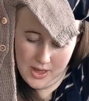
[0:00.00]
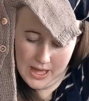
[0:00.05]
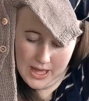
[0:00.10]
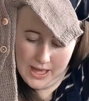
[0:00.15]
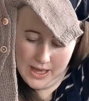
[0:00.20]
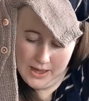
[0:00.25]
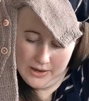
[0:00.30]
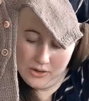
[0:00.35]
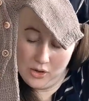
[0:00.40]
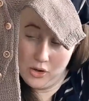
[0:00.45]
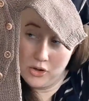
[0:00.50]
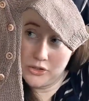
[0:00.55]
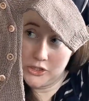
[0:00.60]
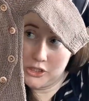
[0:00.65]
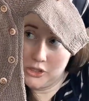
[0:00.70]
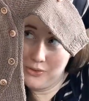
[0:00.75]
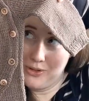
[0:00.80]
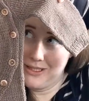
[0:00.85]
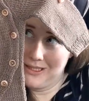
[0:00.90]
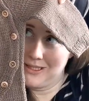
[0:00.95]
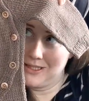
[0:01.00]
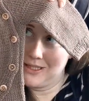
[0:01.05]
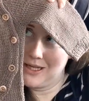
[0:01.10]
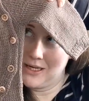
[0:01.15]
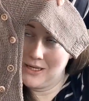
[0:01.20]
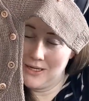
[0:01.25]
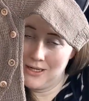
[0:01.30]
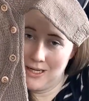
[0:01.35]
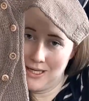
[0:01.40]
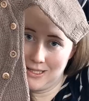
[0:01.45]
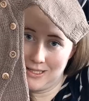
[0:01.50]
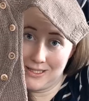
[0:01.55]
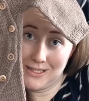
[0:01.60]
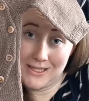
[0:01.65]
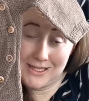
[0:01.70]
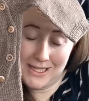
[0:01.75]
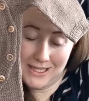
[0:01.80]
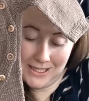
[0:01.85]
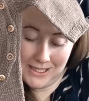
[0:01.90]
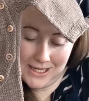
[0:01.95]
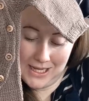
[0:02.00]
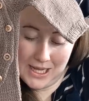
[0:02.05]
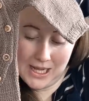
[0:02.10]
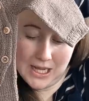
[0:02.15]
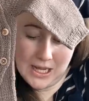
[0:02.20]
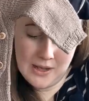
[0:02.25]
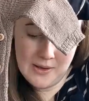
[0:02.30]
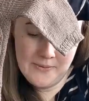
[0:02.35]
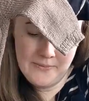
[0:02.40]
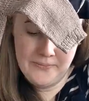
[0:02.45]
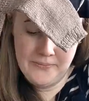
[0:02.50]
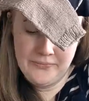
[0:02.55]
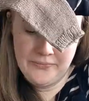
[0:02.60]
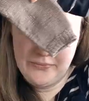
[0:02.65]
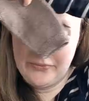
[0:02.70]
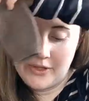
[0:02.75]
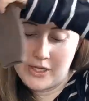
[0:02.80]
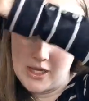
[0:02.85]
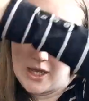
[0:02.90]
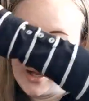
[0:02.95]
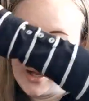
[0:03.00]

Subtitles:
And also in Sandnes Sunday, the